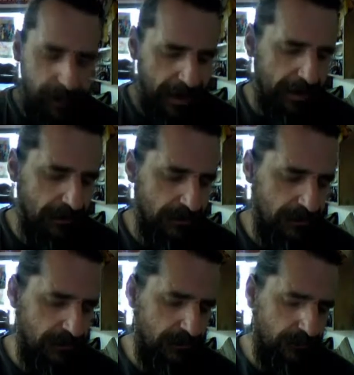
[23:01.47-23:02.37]
man.
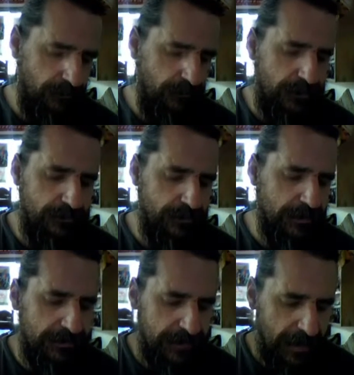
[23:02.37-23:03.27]
You want to
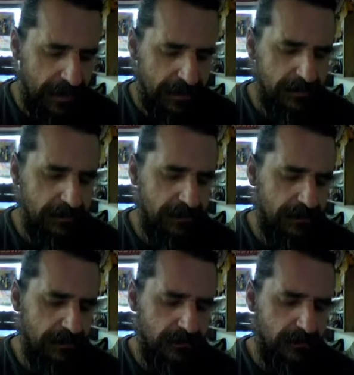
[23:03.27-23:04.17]
transcend.
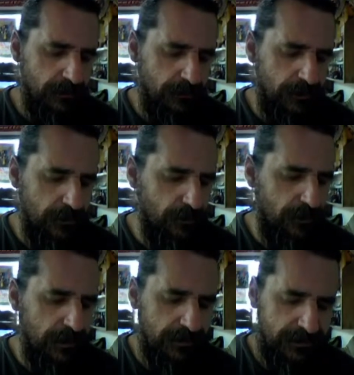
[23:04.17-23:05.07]
We don't
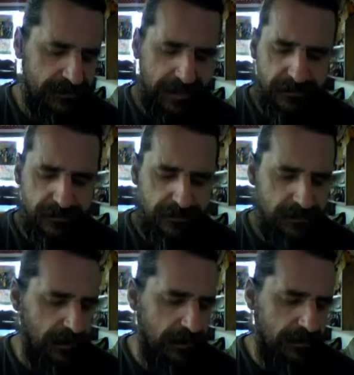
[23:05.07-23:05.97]
want to stay
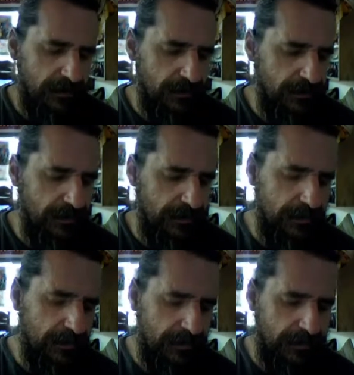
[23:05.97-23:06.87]
stuck in
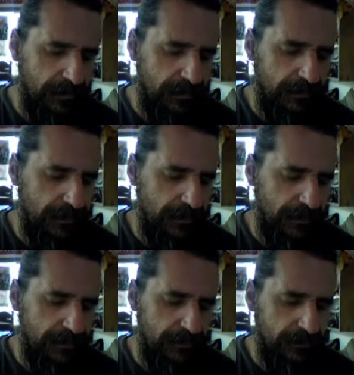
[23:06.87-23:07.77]

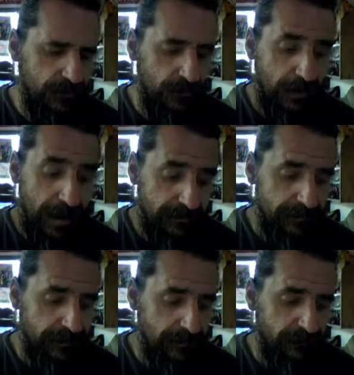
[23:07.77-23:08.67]
the
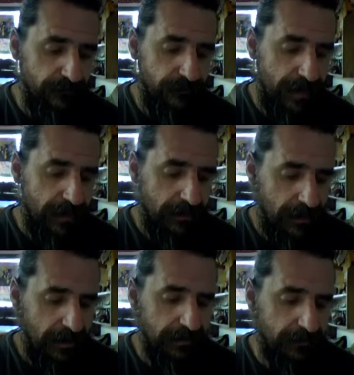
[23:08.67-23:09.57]
duality of
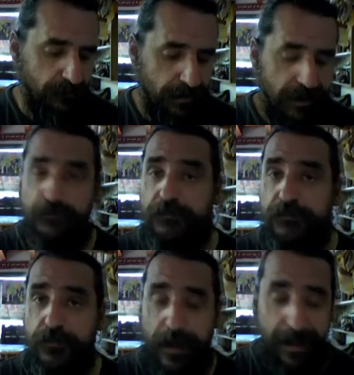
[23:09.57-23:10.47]
mankind, in the realm of
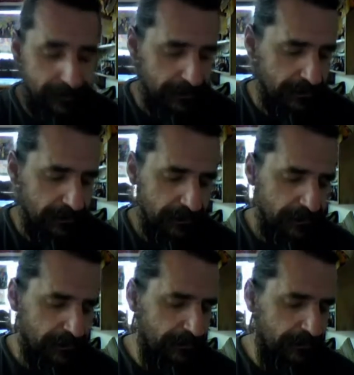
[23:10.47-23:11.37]
duality.
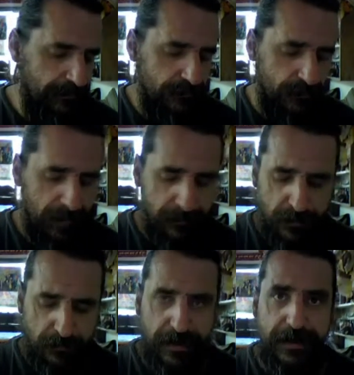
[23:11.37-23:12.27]
So what I'm
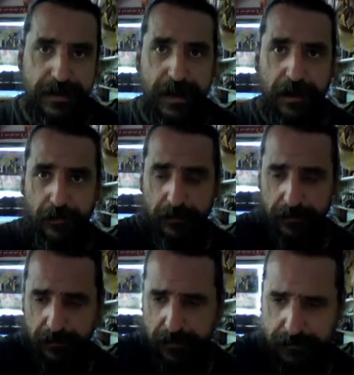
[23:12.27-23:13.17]
doing right now,
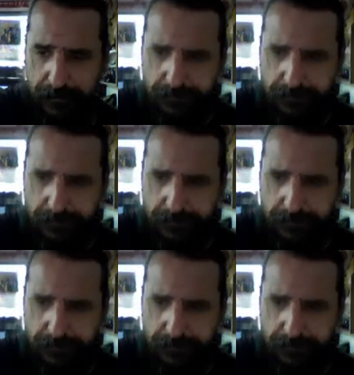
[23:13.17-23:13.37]
I'll